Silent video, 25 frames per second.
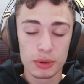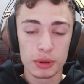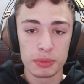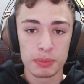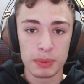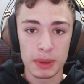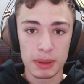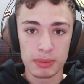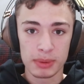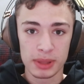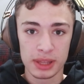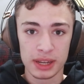with
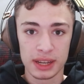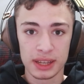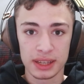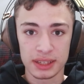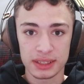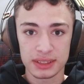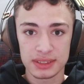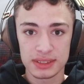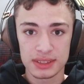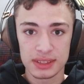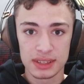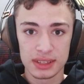Beyblade
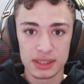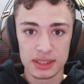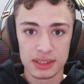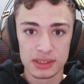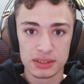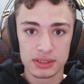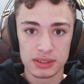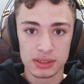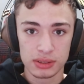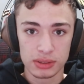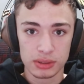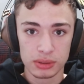X
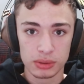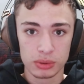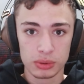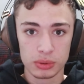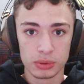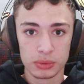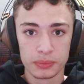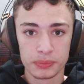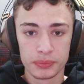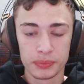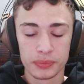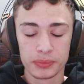to